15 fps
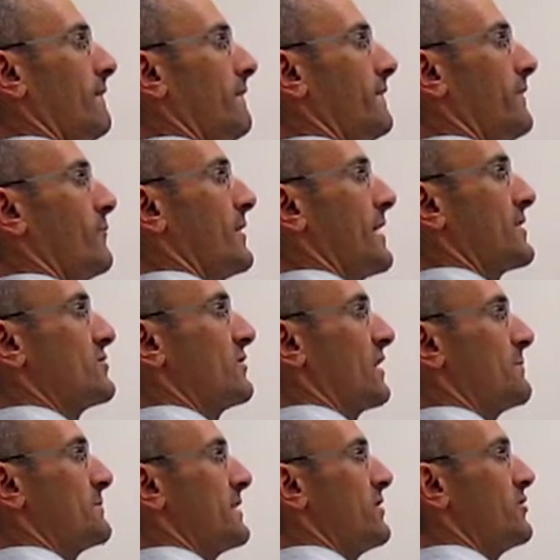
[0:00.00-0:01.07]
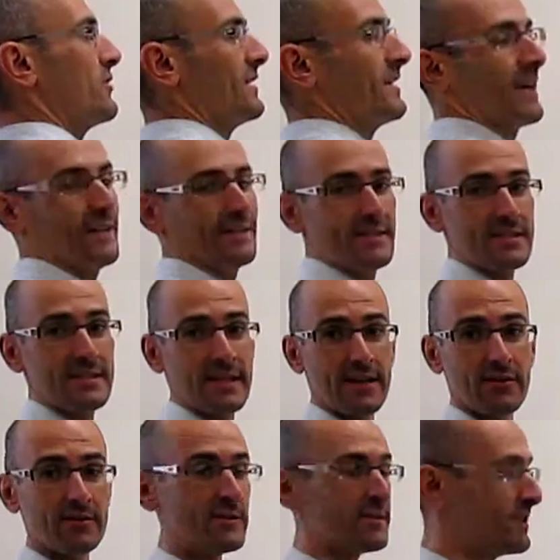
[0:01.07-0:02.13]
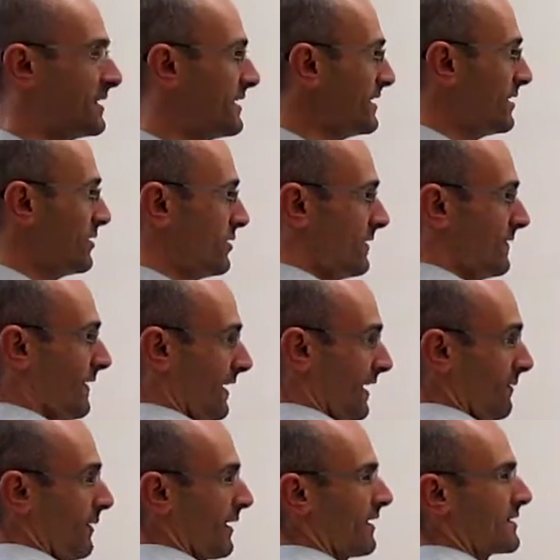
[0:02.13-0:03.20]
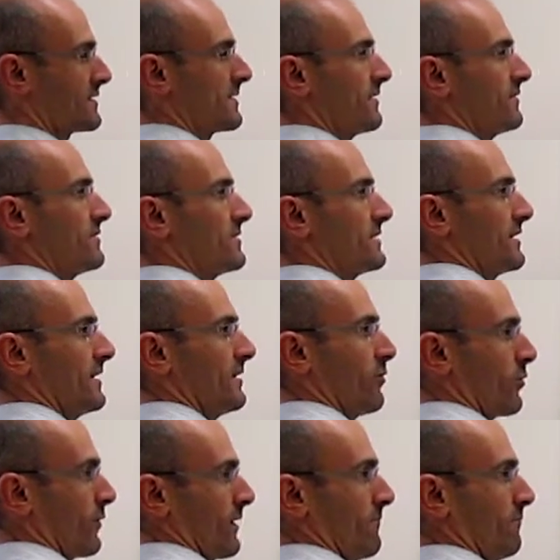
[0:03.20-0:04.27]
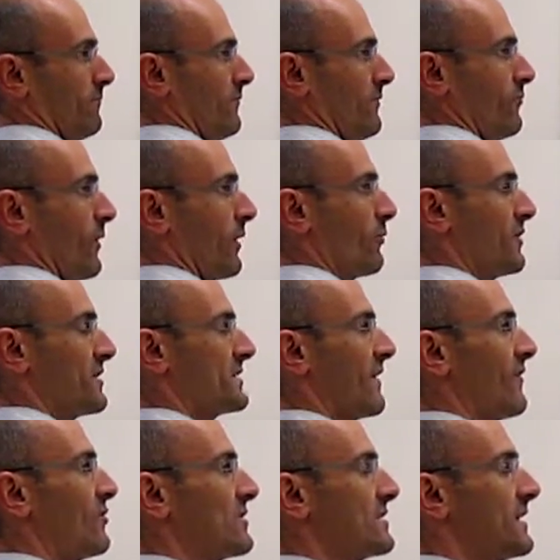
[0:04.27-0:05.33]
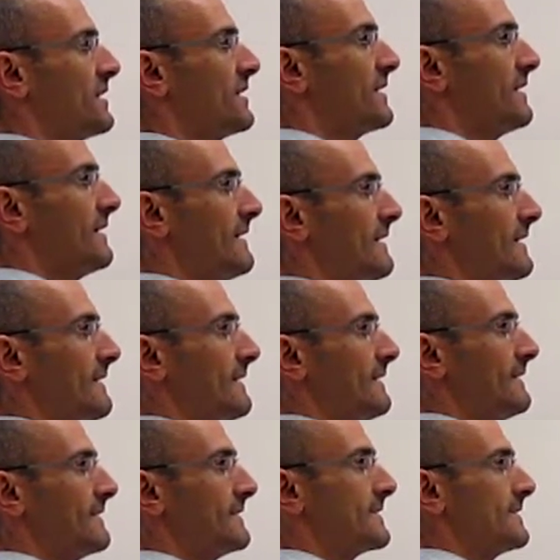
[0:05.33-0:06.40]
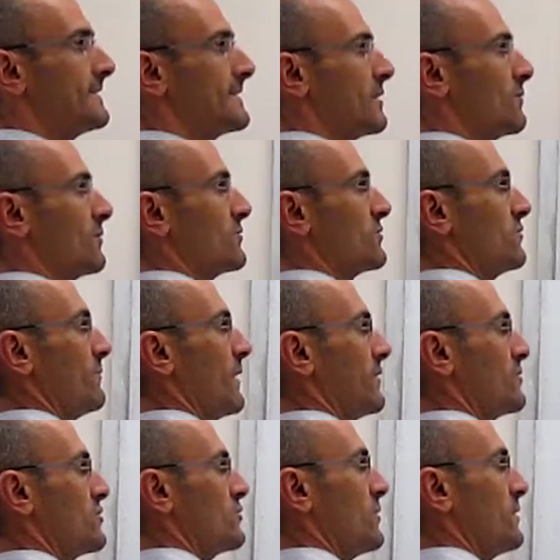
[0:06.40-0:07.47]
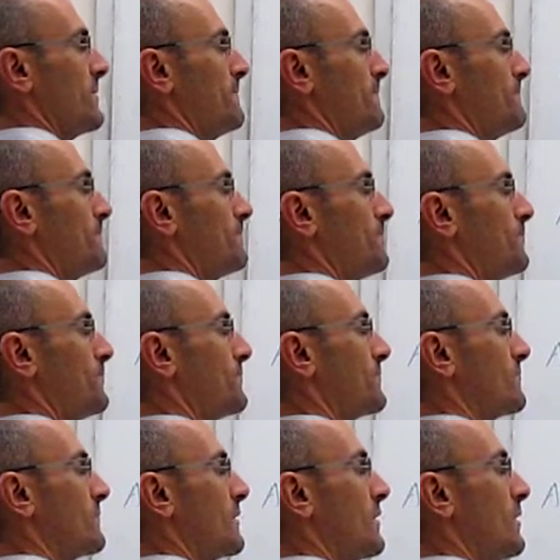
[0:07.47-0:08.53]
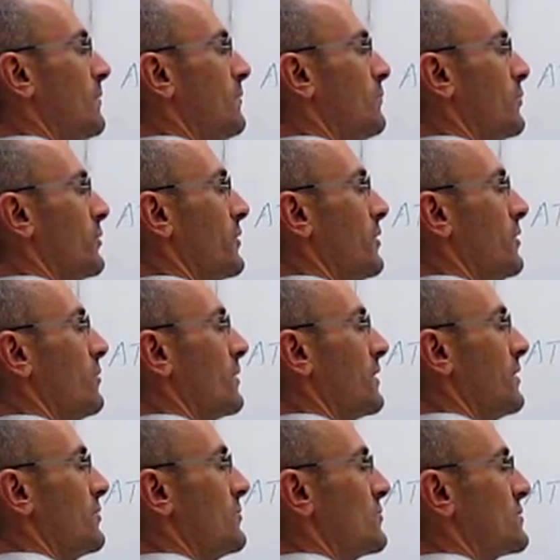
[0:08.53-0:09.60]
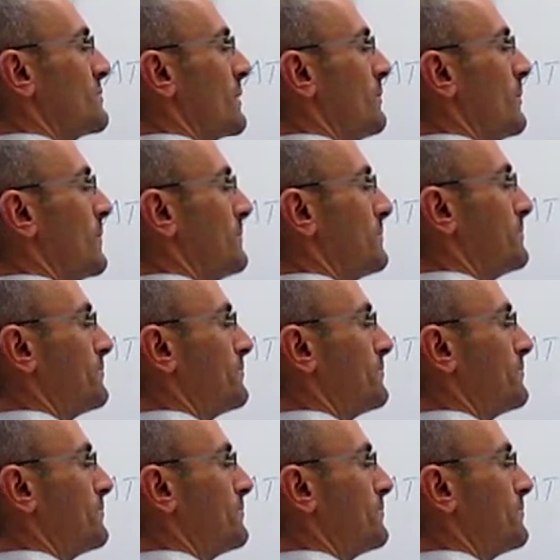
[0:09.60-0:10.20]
the reaction Gibbs energy at the standard state, the chemical standard state or the regular standard state. This is equal to minus 20.0 kilojoules per mole.